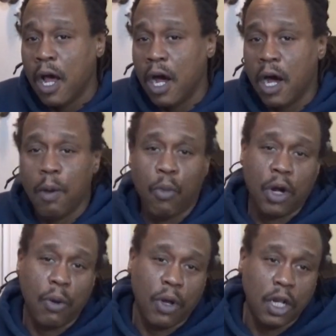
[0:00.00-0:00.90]
um, what
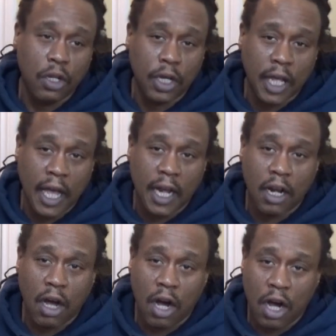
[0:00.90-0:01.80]
I want to look at
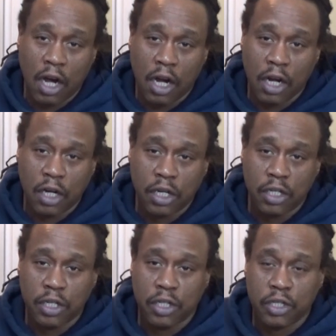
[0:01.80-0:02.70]
are
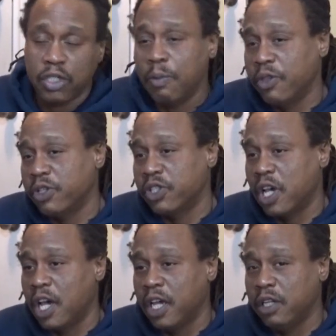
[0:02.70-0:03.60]
some of the
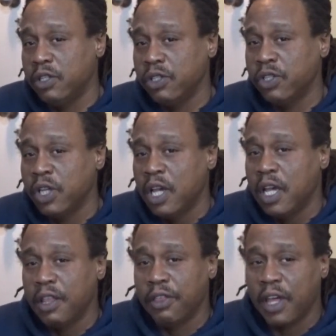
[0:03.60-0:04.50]
signs
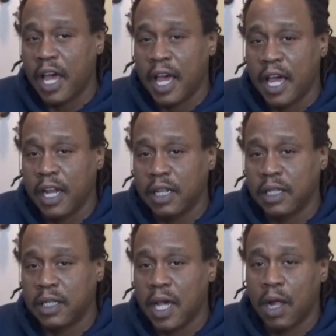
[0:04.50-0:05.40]
that
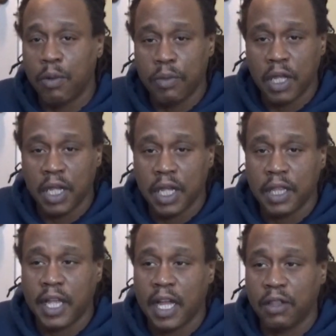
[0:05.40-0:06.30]
tell me
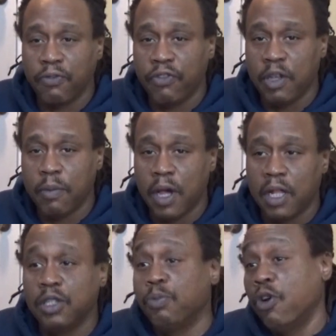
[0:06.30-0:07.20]
that the female
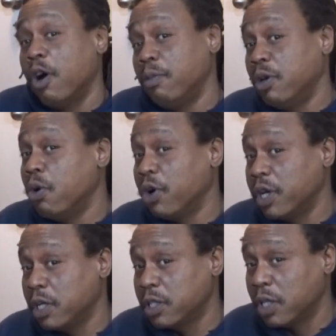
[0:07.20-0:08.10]
is probably
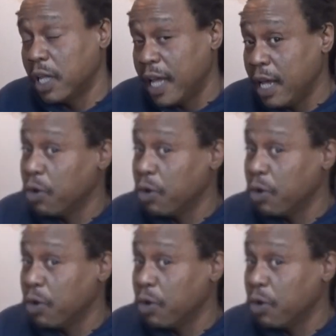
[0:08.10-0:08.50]
going to lay